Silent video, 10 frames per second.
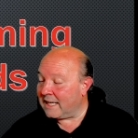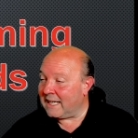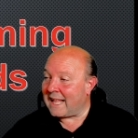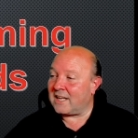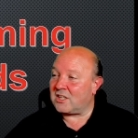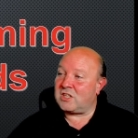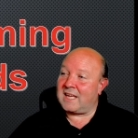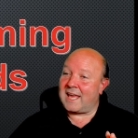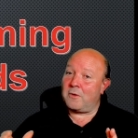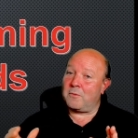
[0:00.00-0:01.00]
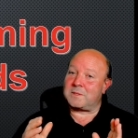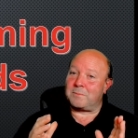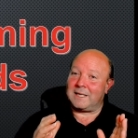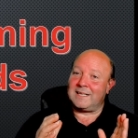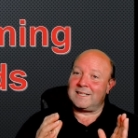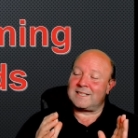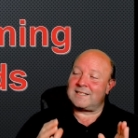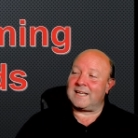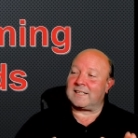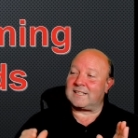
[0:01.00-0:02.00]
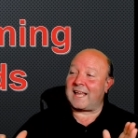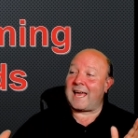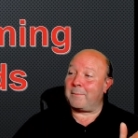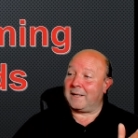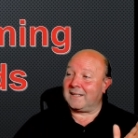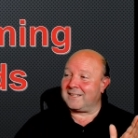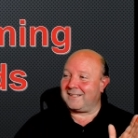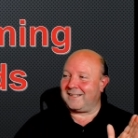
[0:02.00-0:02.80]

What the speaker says: It actually helps me stick to the habit.